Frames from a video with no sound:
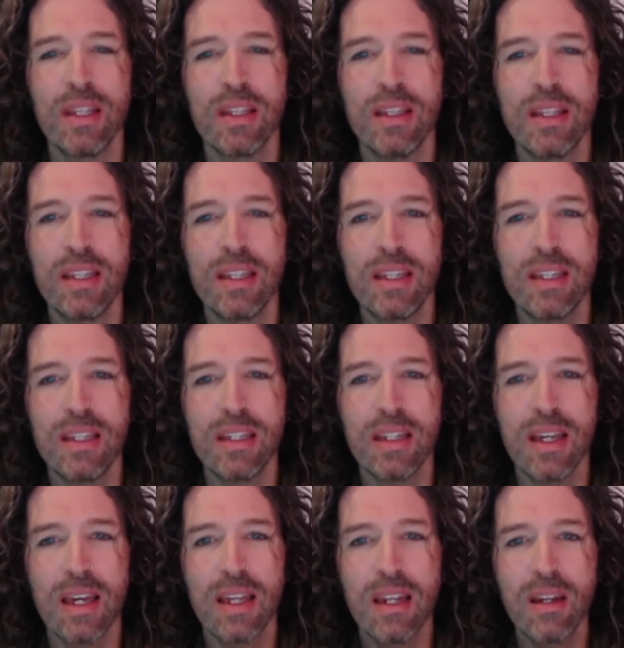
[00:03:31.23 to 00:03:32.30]

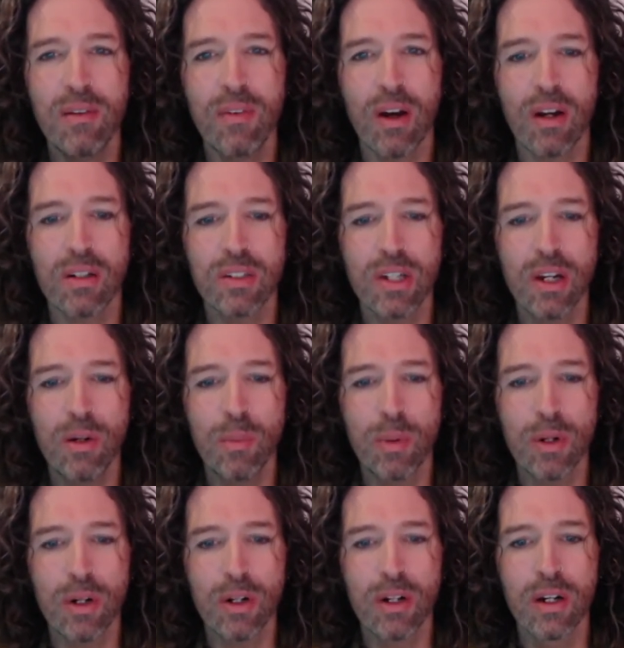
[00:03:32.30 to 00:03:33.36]
the end of
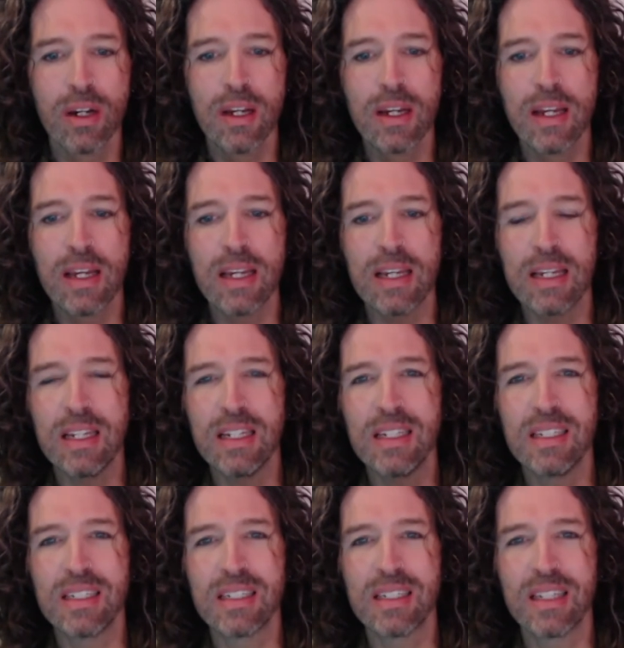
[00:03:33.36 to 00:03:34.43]
October
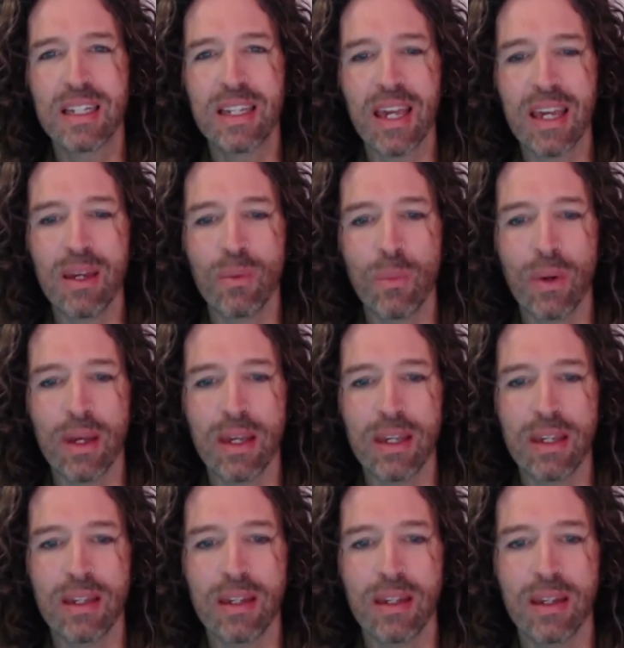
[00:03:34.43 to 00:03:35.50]
is the
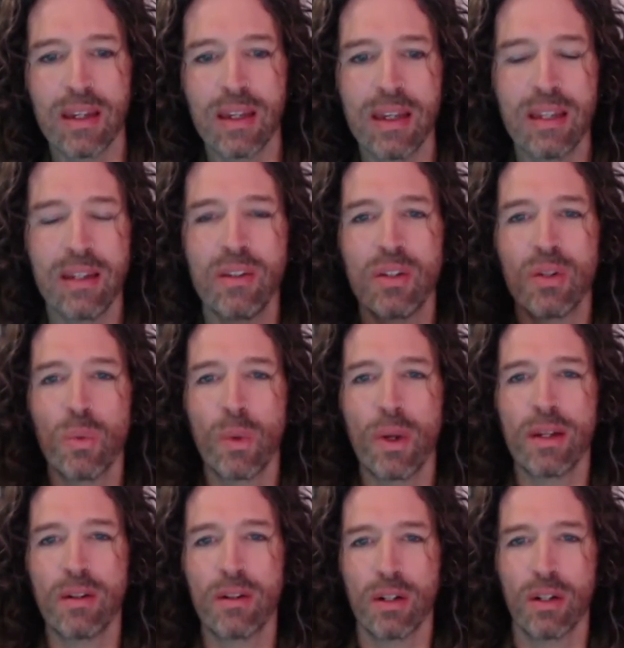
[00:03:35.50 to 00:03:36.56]
gateway into
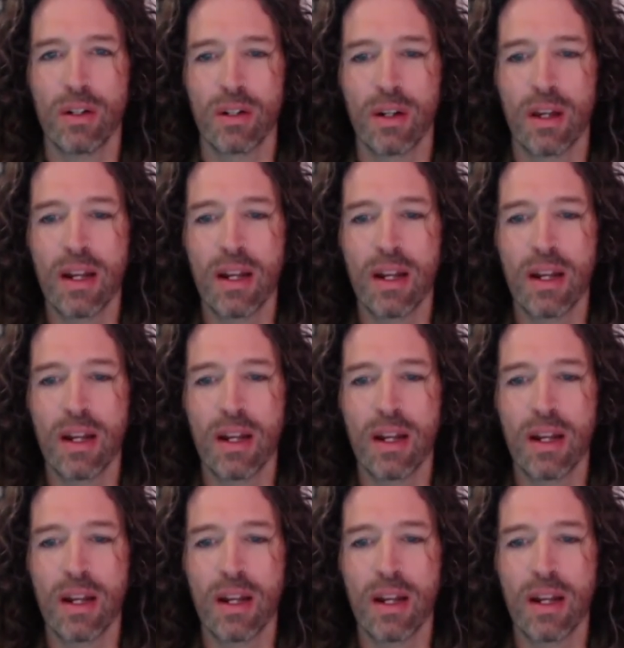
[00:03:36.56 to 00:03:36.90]
winter.